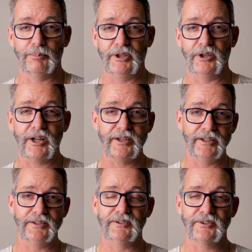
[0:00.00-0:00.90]
I mean, I don't
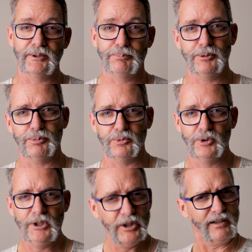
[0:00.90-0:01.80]
need to see people
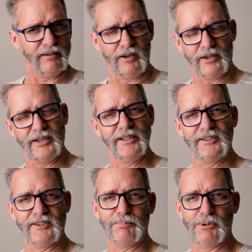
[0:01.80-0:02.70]

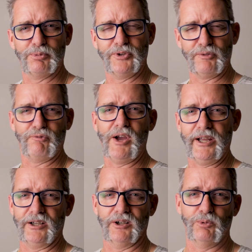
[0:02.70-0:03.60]
that are
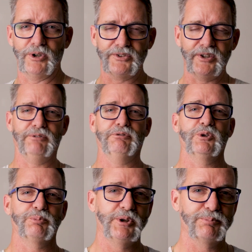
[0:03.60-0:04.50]
fake. I want to see
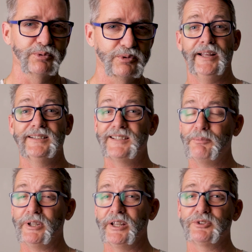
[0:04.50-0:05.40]
real people. And
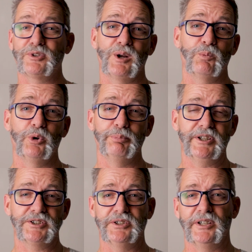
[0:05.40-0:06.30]
something else that I will
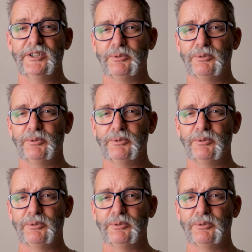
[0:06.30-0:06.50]
mention that